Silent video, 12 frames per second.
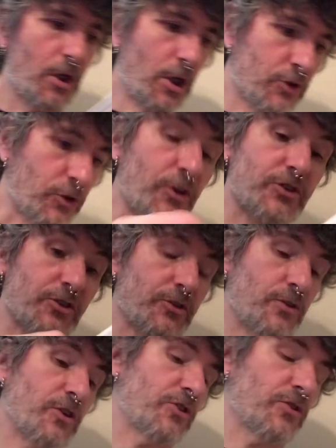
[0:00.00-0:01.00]
so this
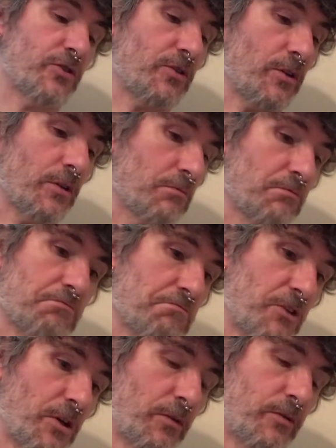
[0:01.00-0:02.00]
is
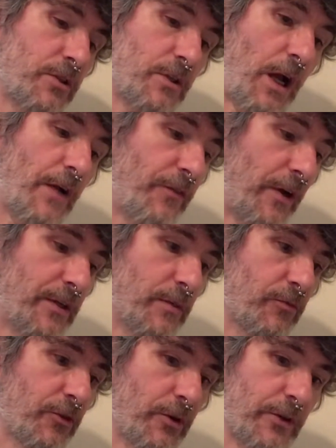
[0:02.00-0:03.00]
I find
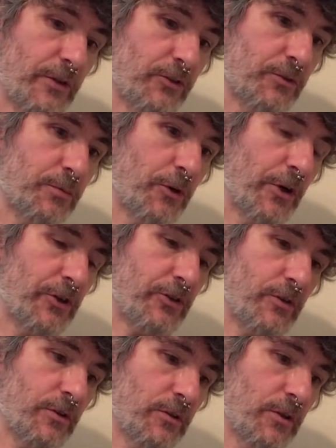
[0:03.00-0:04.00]
him very
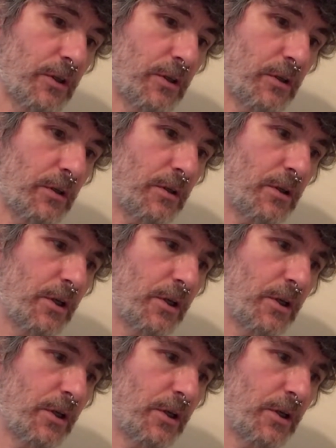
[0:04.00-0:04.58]
inspirational.